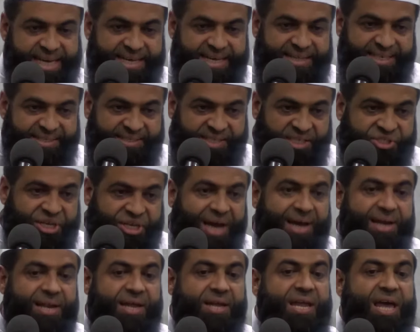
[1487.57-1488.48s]
there's a
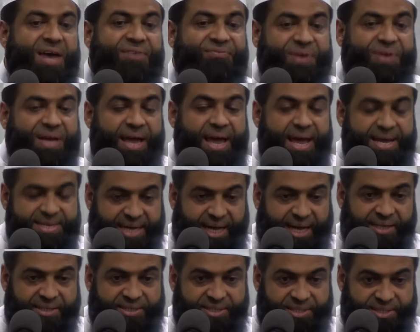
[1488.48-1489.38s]
child in every
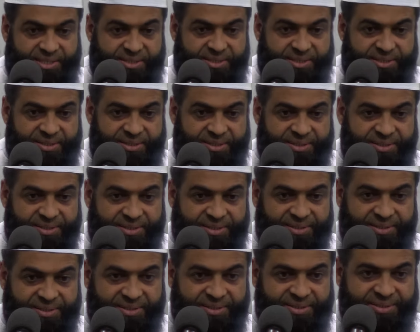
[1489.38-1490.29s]
adult,
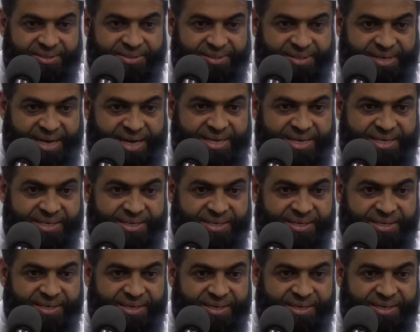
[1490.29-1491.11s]
right?